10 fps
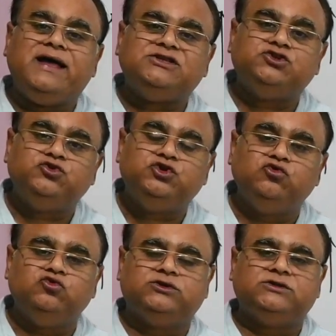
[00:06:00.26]
has to
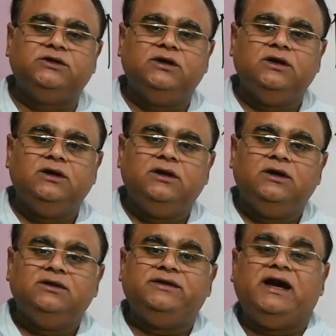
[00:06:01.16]
choose
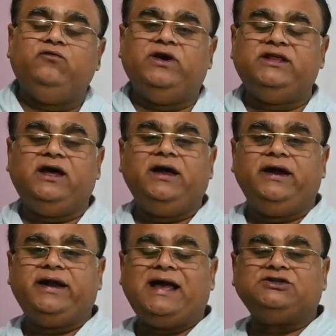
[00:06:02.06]
that whether
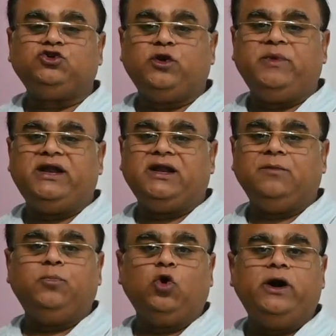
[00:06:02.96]
it has to remain
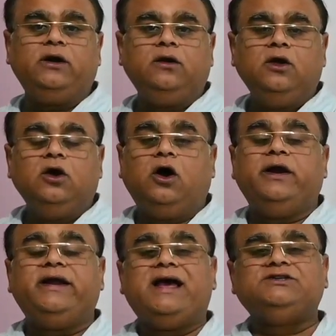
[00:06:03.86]
unemployed or
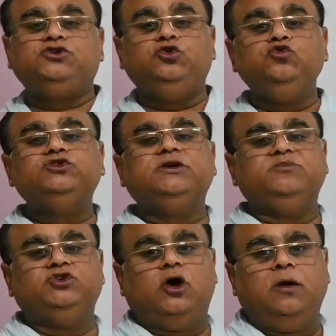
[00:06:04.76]
it has to do
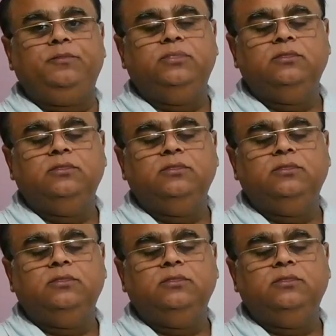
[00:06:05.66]
some job,